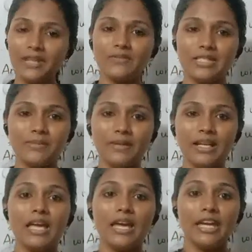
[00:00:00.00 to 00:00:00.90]
invisible.
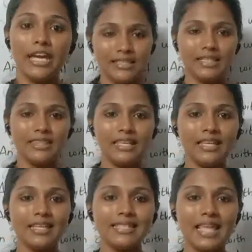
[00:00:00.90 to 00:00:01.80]
The
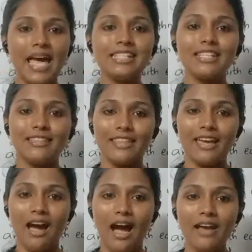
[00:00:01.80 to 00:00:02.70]
thing is that
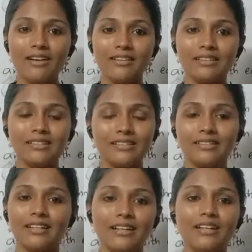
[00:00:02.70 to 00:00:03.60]
they are
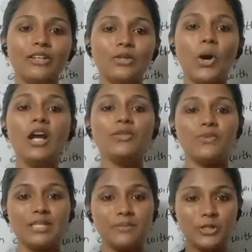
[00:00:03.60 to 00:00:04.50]
not
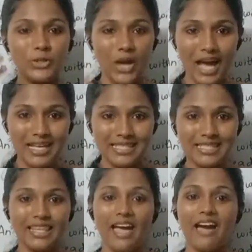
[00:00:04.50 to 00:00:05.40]
visible to us.
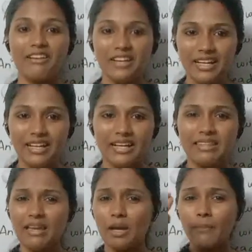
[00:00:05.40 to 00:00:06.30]
They are
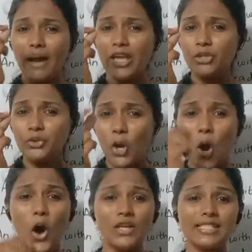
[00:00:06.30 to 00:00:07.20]
hidden. They are minute
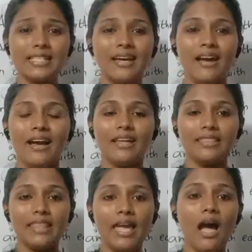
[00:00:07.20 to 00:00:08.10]
holes.
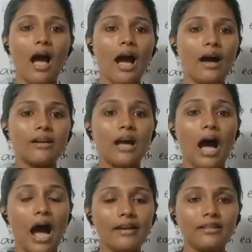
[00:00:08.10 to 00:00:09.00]
They are
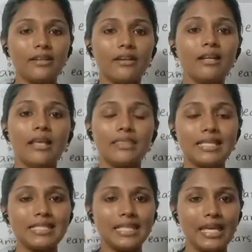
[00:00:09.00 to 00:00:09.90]
under
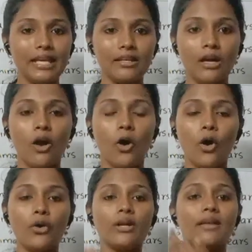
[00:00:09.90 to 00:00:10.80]
the skin
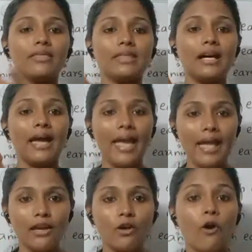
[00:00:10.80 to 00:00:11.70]
or the
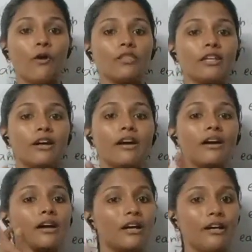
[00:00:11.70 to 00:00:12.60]
hair or
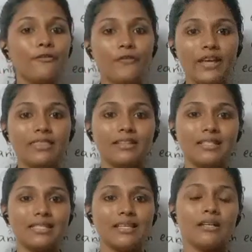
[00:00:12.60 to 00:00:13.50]
the
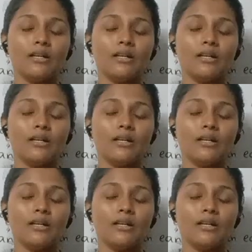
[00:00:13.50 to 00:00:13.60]
feathers.